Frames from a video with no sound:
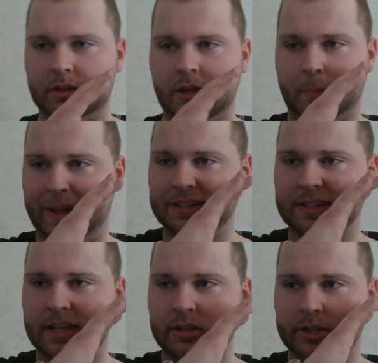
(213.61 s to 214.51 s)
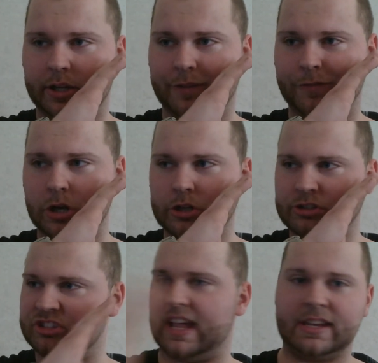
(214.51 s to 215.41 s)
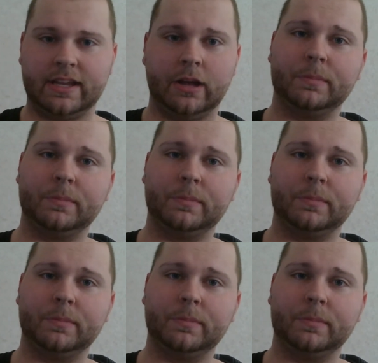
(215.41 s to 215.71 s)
a bad catalytic converter stand out,